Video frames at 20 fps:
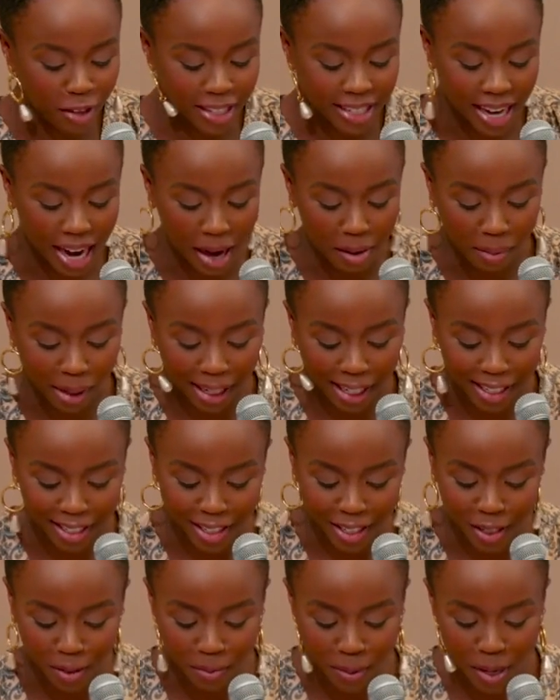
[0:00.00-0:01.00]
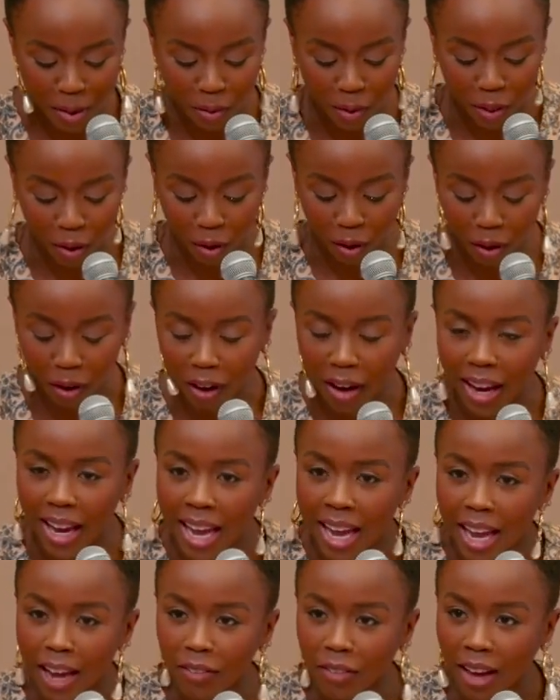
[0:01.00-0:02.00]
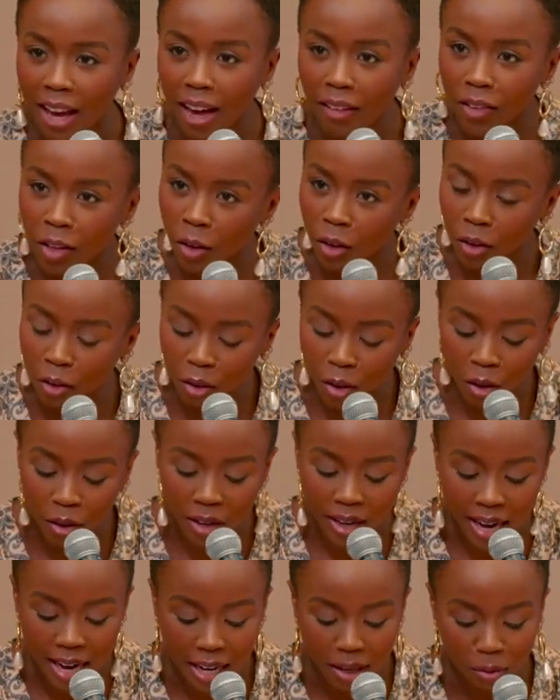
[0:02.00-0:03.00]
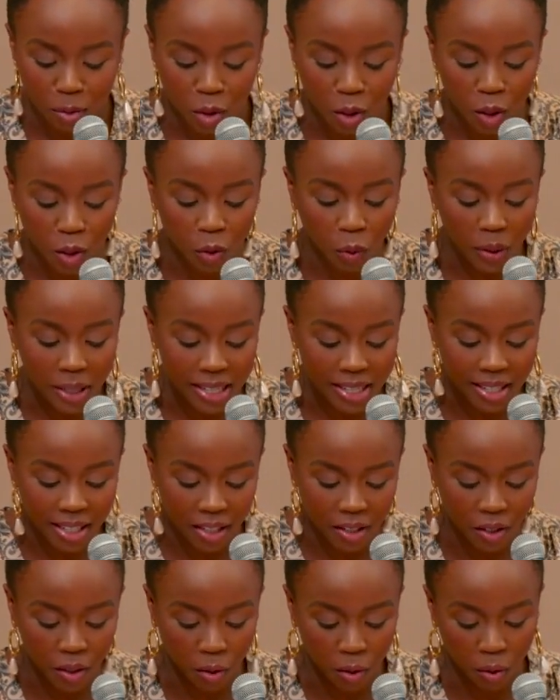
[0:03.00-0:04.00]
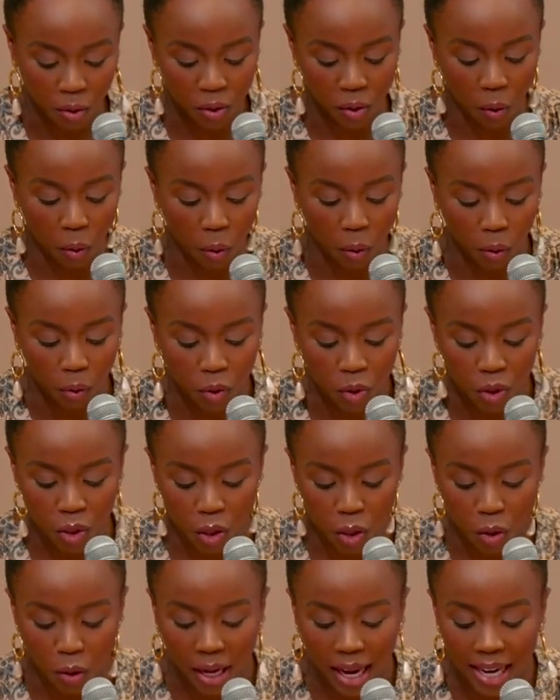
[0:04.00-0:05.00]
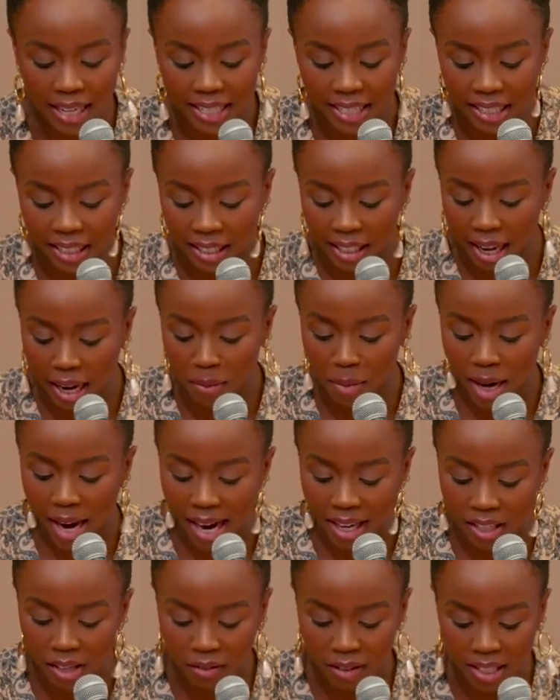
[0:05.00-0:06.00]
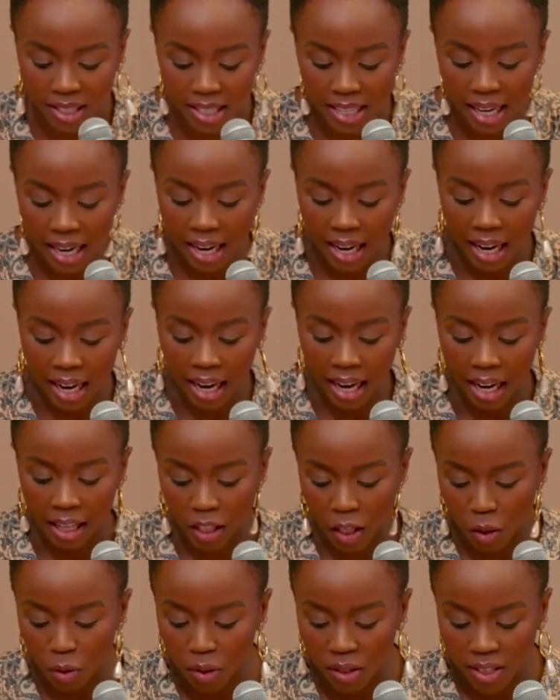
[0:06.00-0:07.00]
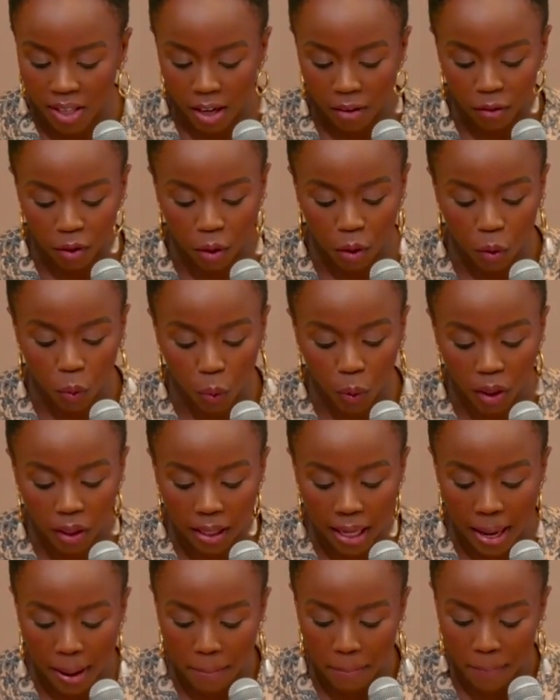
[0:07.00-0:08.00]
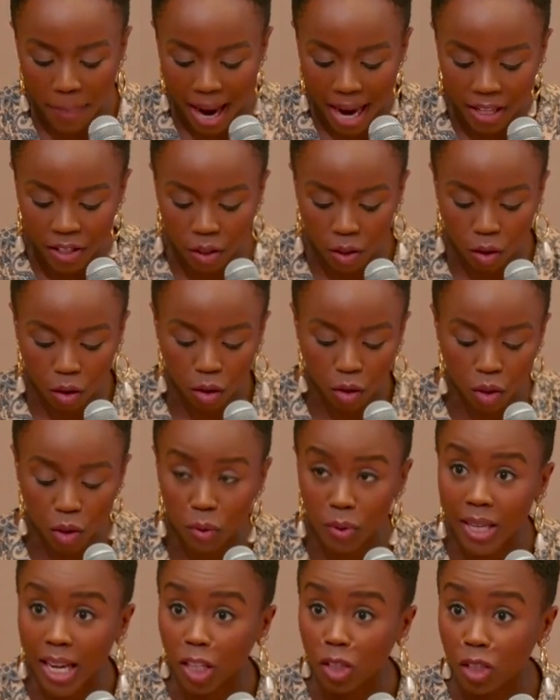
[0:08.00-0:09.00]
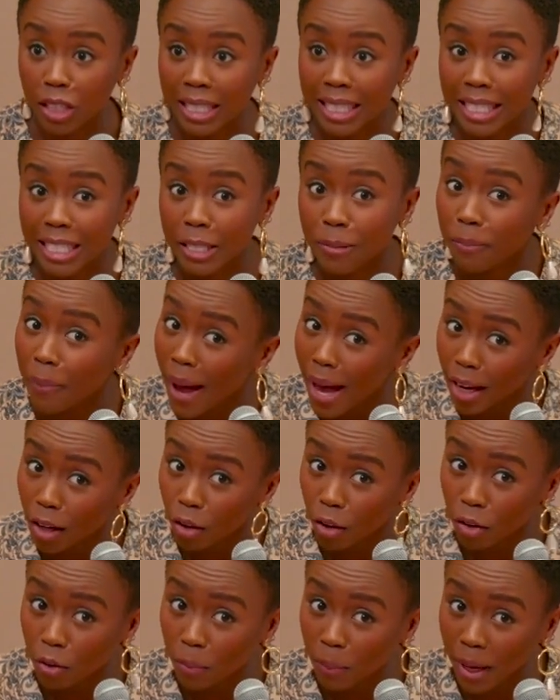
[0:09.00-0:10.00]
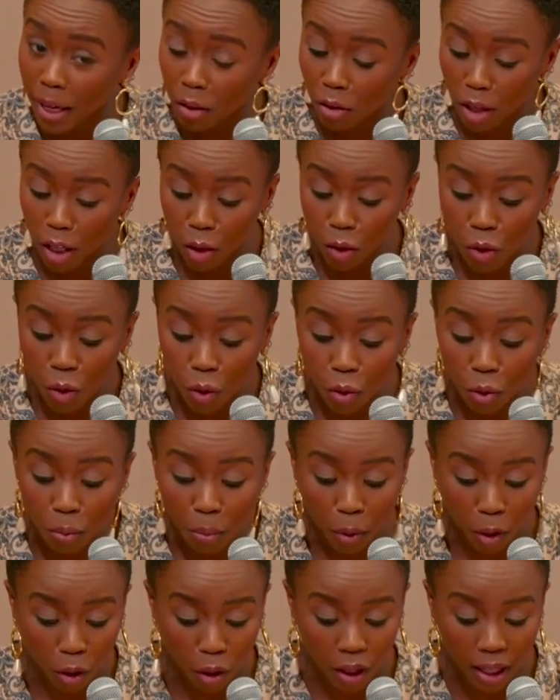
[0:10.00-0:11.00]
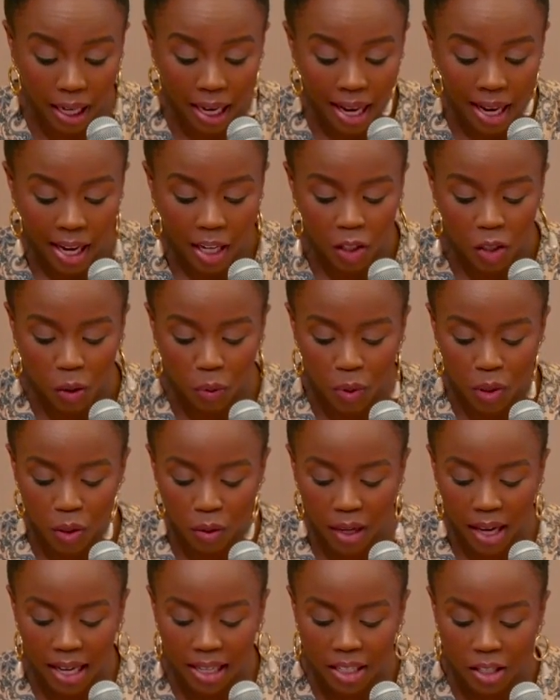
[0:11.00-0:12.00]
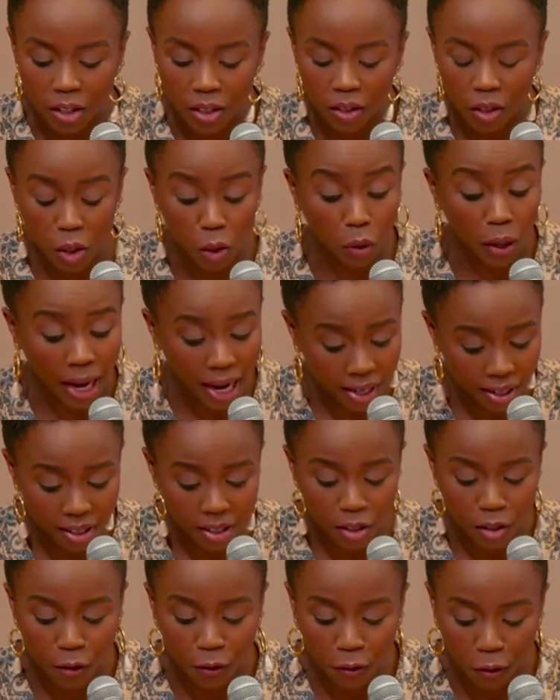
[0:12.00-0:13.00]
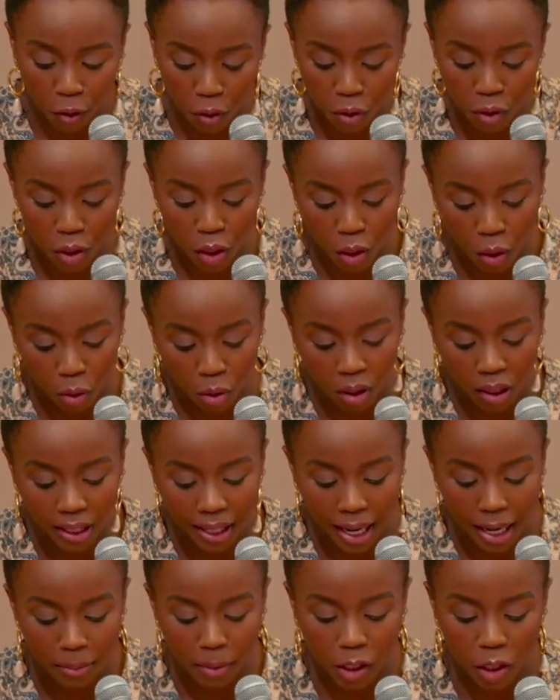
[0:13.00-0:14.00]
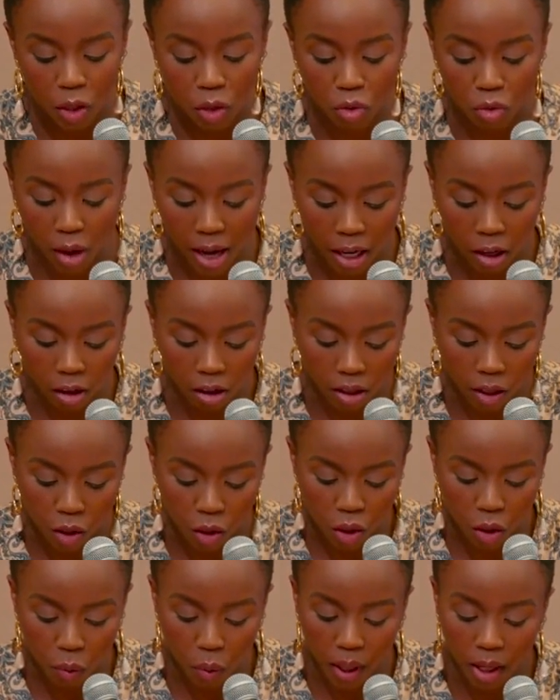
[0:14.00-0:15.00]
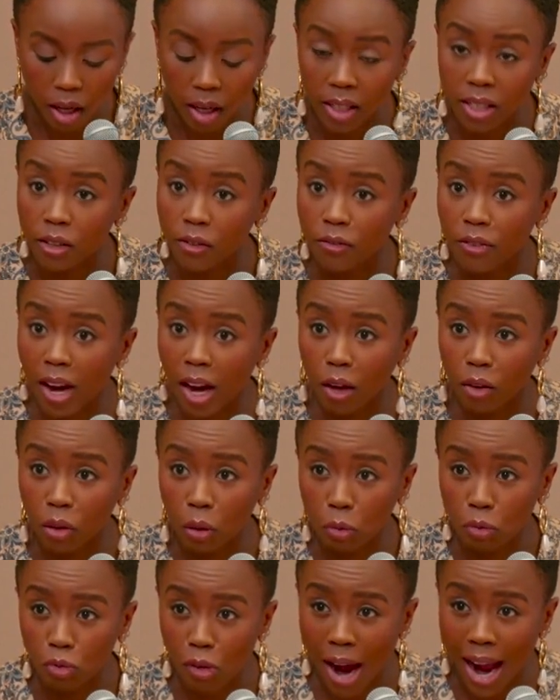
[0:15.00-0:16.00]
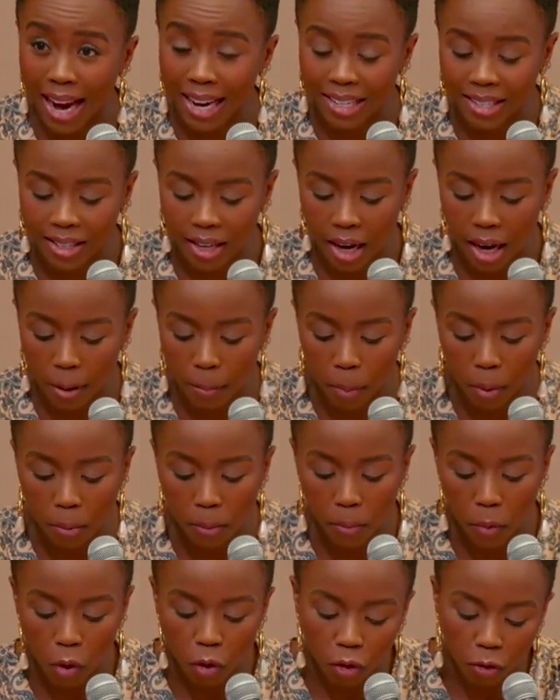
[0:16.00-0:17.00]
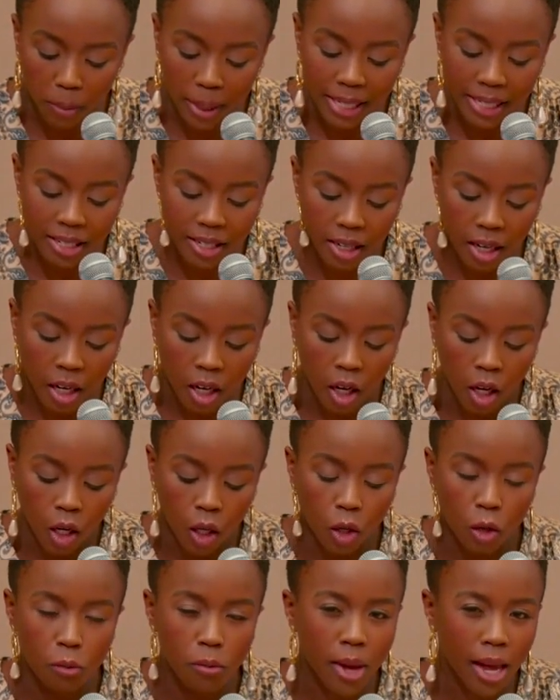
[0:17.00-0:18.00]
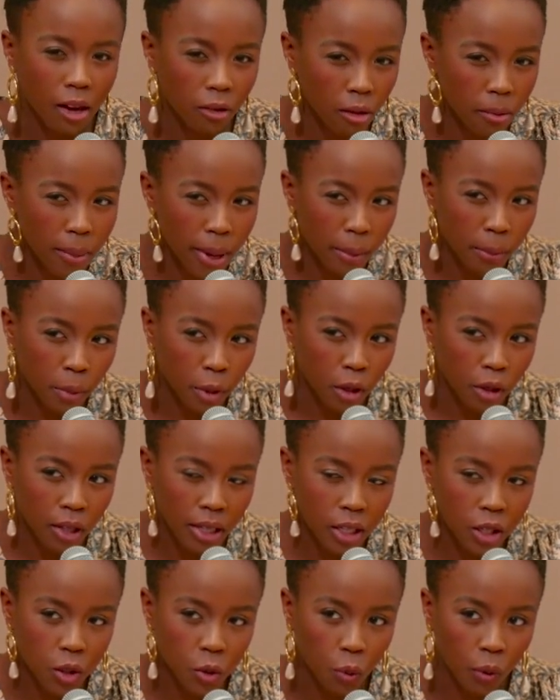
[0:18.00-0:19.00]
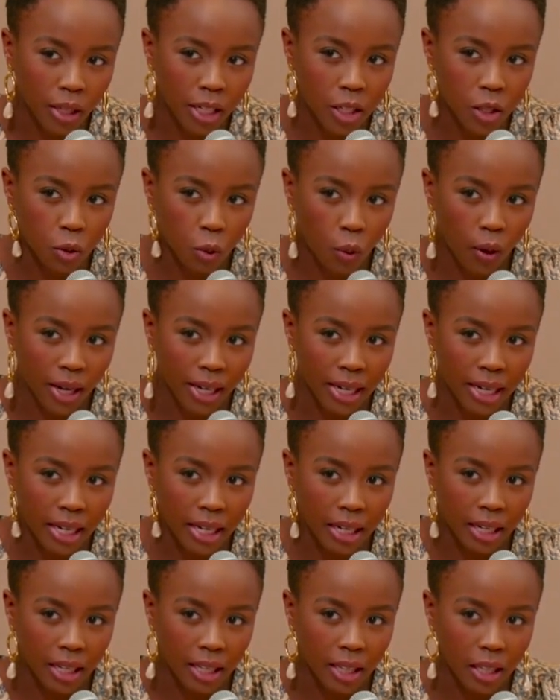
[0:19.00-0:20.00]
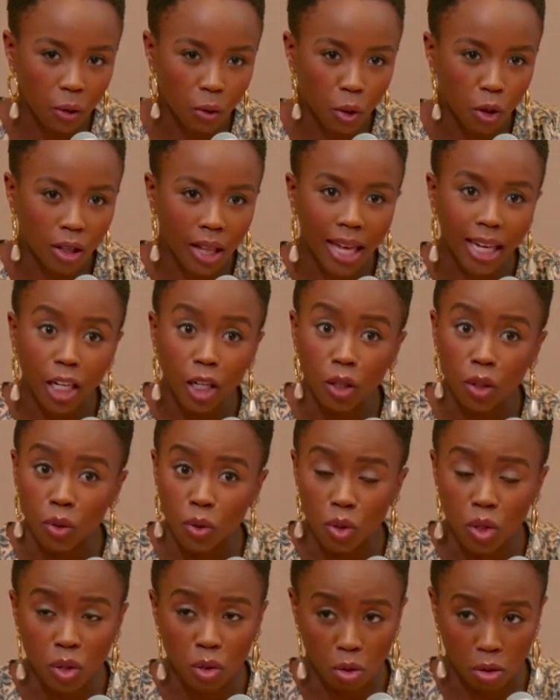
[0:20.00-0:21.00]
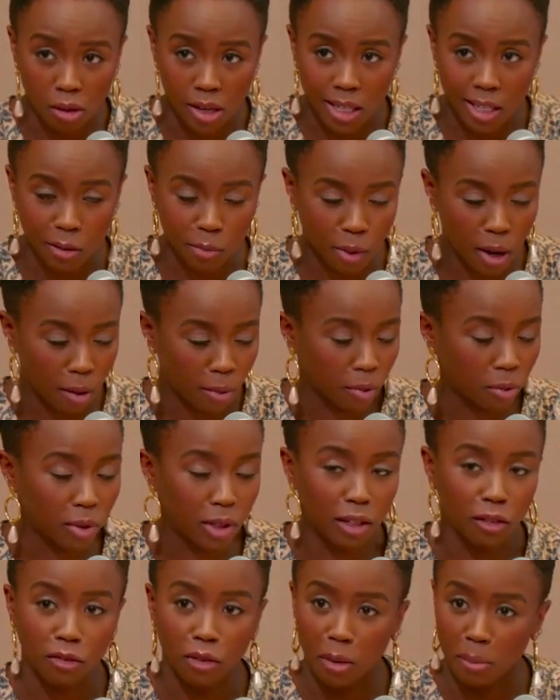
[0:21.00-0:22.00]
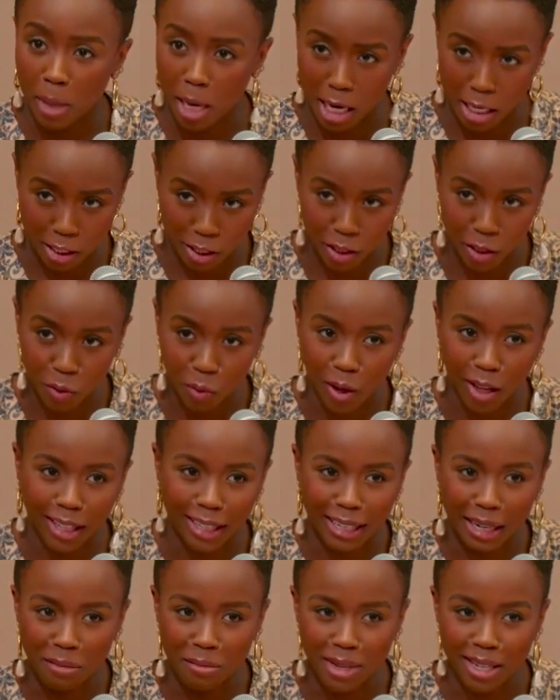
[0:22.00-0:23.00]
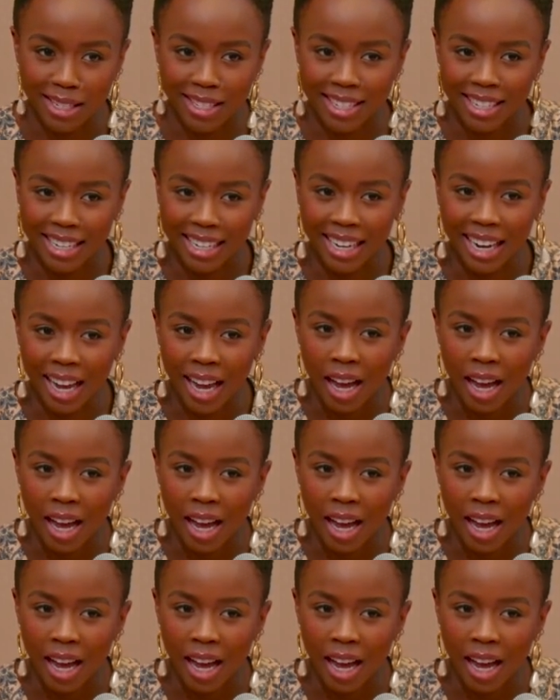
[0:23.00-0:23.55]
time I get to speak with her. If you haven't heard her name, she's 26 years old. She's a Ugandan climate activist and the UNICEF Goodwill Ambassador. She was actually inspired by Greta Thunberg, and she was Uganda's first youth climate striker, and she went on to found the Rise Up movement. You may remember in 2020, there were a lot of news stories, probably from us as well at NBC,